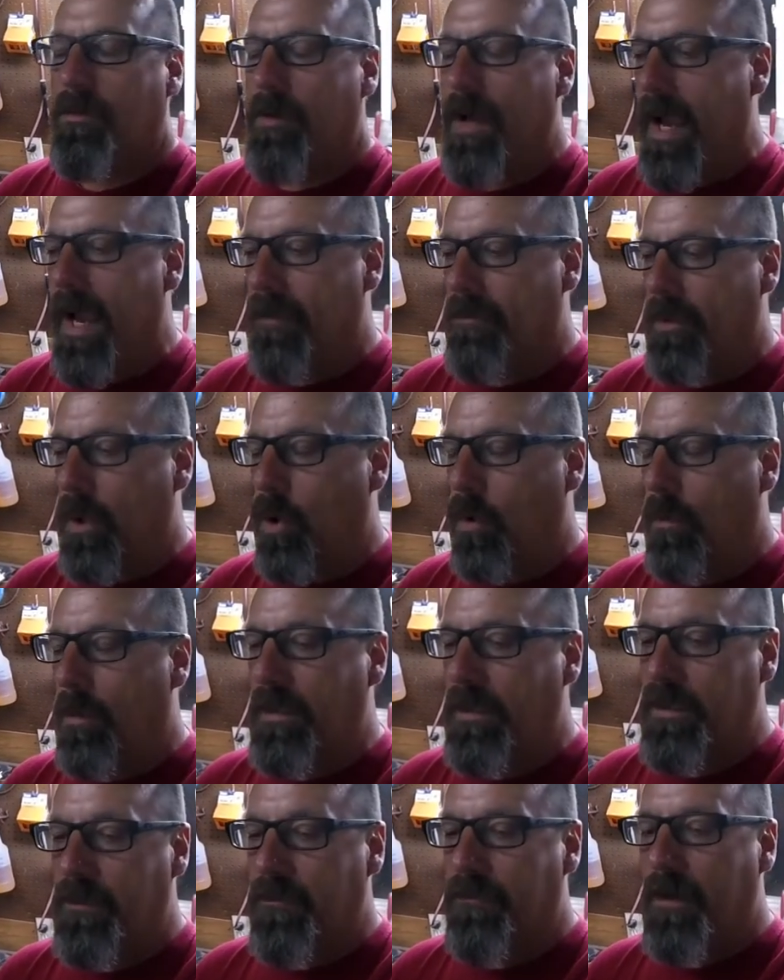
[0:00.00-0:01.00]
derived a whole
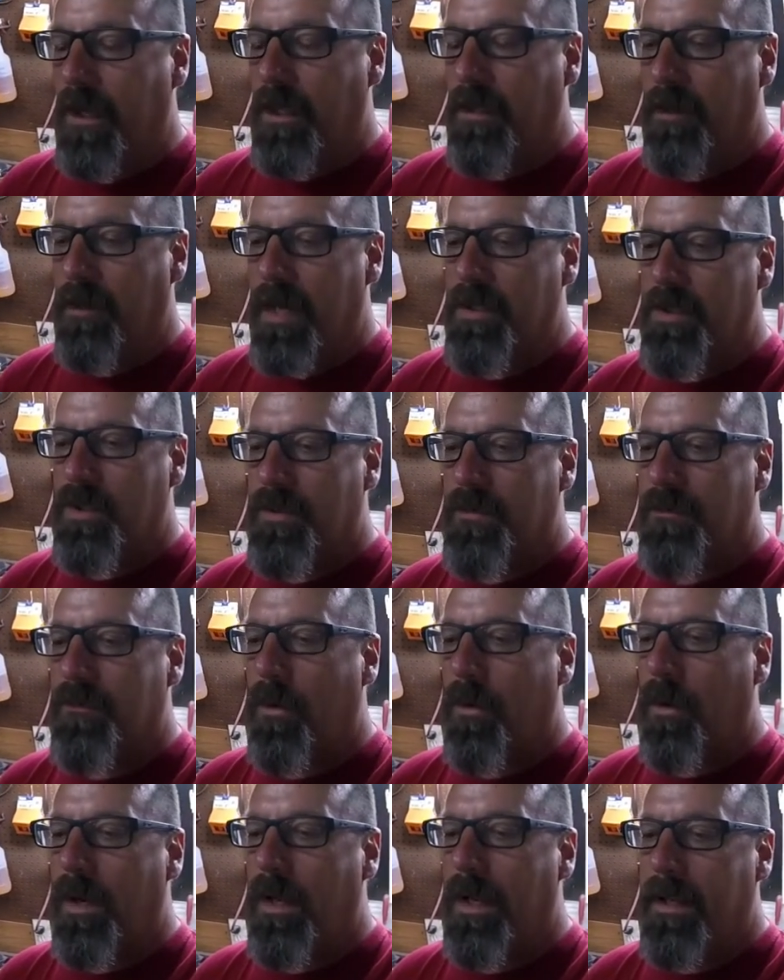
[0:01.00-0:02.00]
bunch of fundraisers
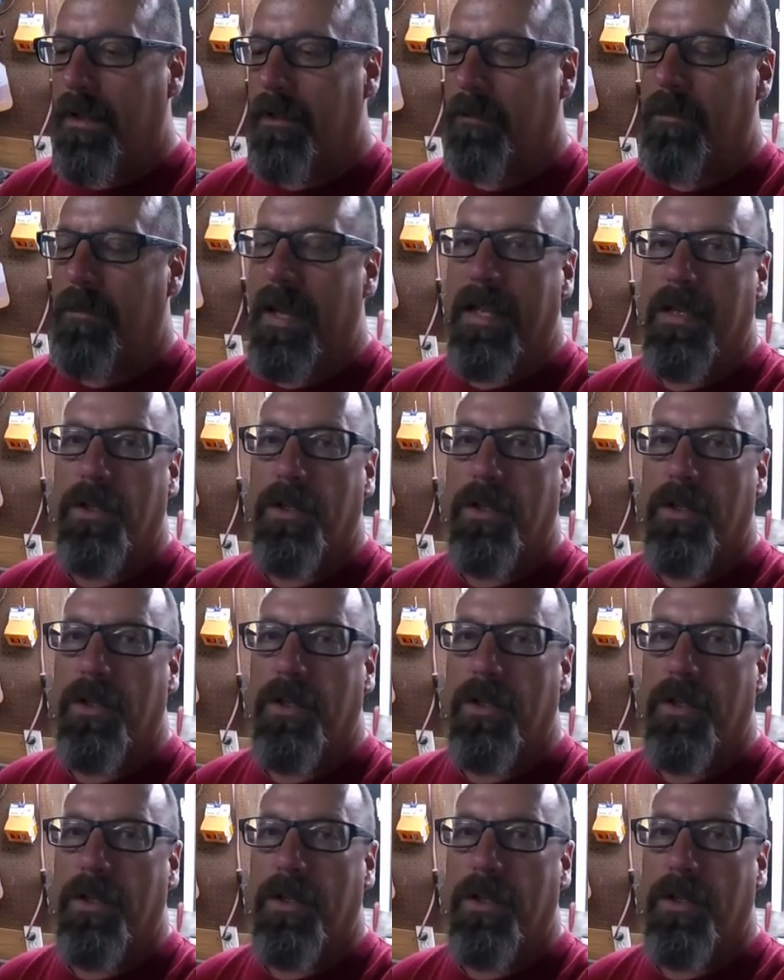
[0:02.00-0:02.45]
for him,